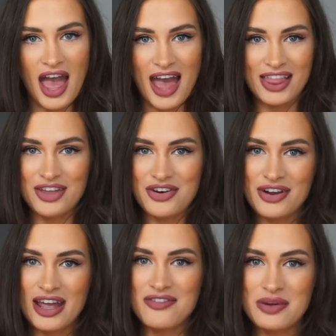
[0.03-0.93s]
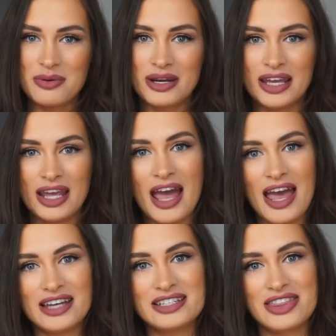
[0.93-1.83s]
Hello everybody,
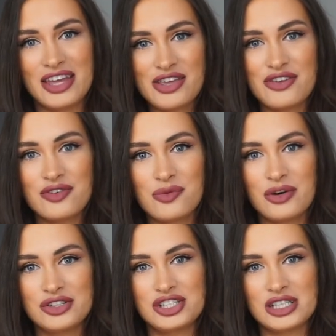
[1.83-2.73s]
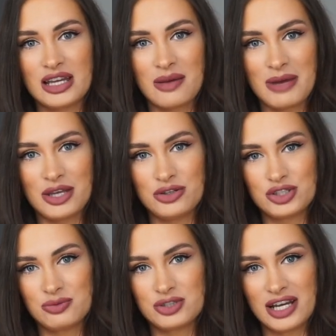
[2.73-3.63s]
and thank you for watching my
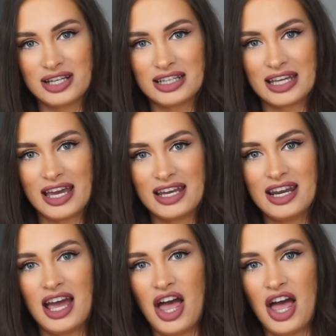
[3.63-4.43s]
YouTube channel again.